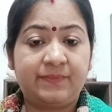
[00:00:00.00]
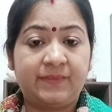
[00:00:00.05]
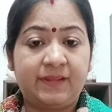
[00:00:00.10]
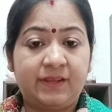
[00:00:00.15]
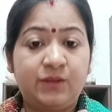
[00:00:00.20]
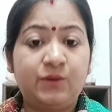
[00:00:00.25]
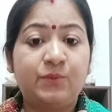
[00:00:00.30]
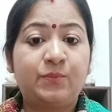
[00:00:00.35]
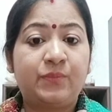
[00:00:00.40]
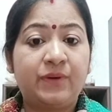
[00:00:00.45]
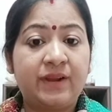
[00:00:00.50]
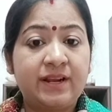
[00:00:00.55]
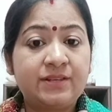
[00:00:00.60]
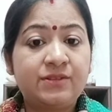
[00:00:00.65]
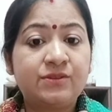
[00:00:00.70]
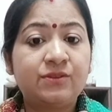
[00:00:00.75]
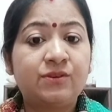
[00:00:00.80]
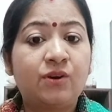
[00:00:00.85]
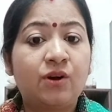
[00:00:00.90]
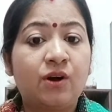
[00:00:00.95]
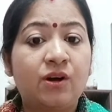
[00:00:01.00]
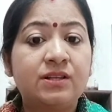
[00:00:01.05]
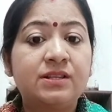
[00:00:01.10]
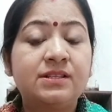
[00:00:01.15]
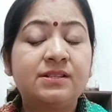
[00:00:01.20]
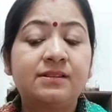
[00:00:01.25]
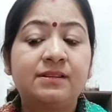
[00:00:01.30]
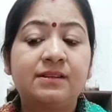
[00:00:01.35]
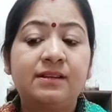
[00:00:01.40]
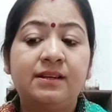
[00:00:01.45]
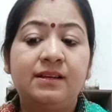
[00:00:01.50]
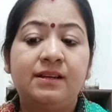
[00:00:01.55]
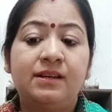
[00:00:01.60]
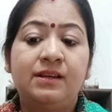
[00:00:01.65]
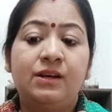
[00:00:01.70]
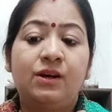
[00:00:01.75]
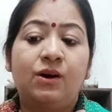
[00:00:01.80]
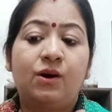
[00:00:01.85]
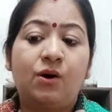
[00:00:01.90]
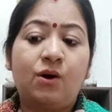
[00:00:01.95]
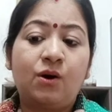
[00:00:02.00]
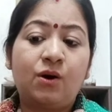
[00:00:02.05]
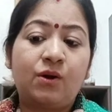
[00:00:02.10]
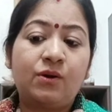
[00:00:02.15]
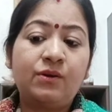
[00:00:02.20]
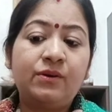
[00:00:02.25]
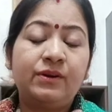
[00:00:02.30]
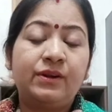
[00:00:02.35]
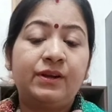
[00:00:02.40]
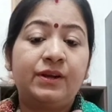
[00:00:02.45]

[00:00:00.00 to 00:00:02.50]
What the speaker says: You pray to God, or